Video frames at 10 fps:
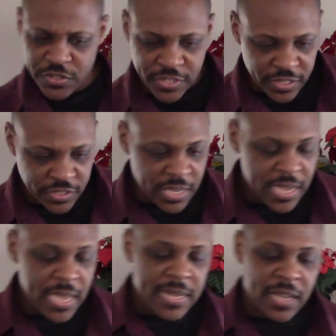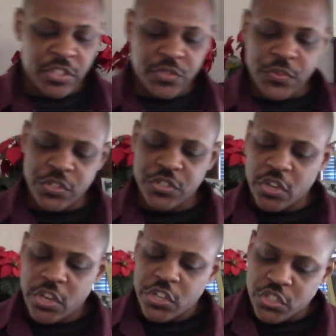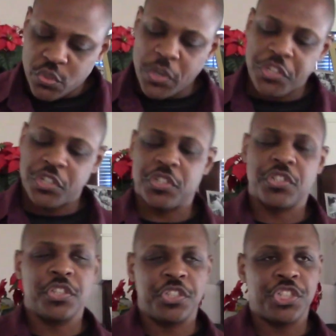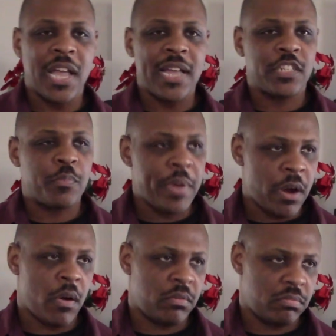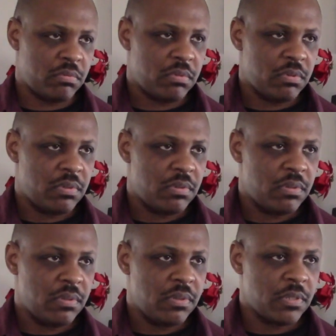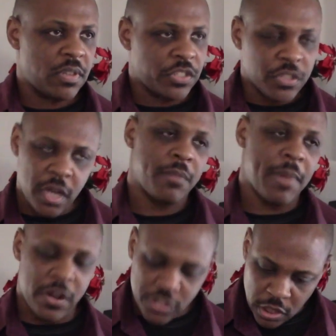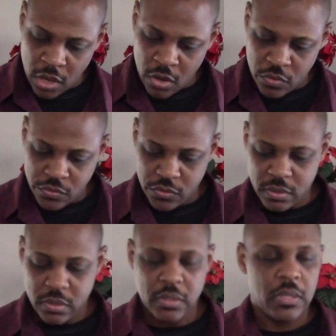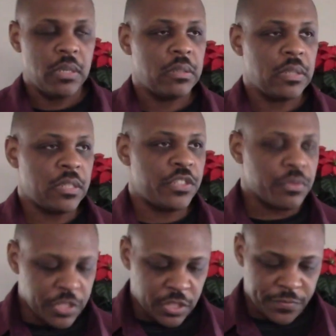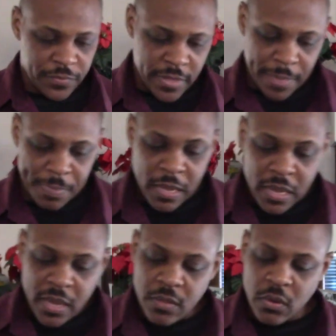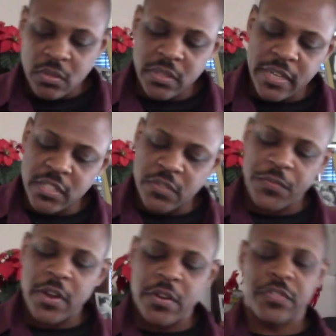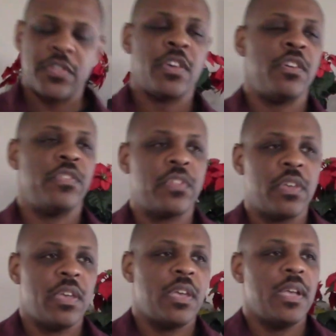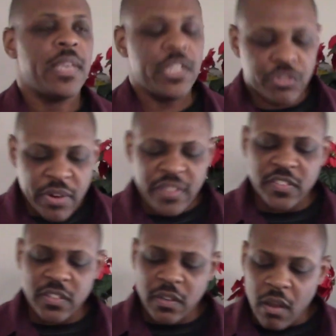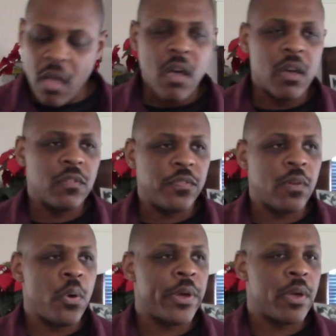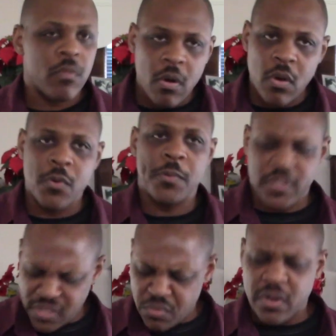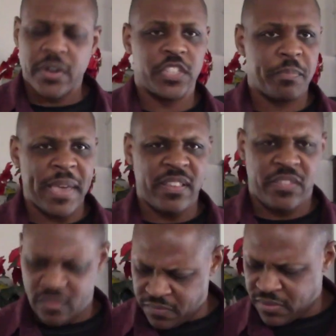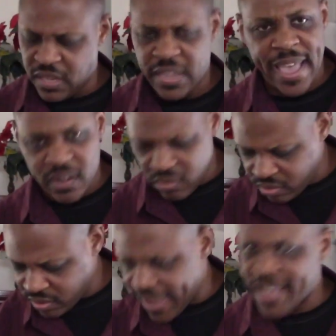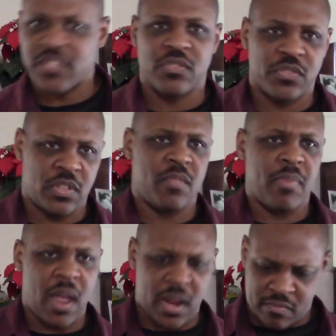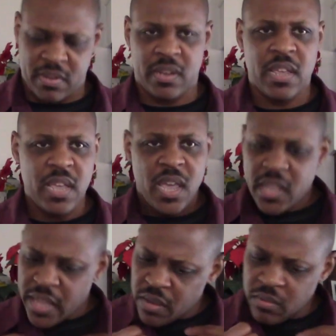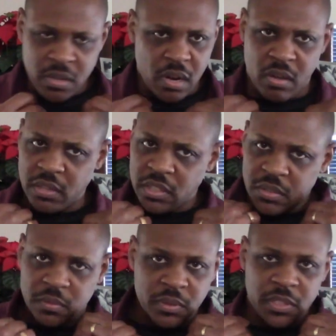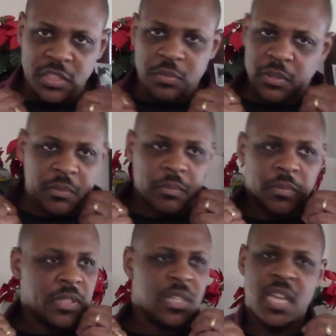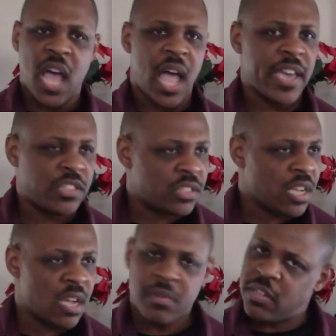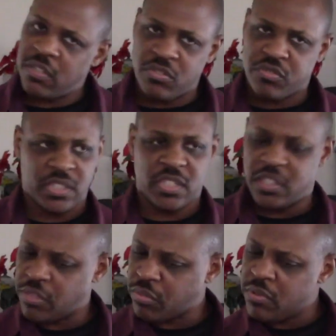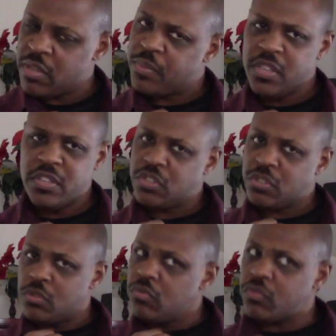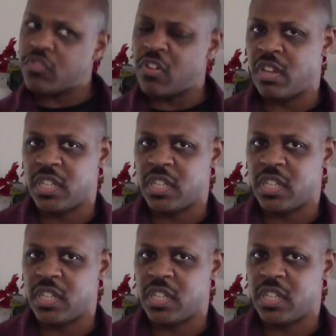6. Now, this verse switches to John's apparel, starts talking about his clothes. Now, there's a reason for that. In those days, the Pharisees they dressed in long flowing robes and they were expensive and they had little tassels on the bottom and they you know these these were the guys coming and dressing in three piece suits all the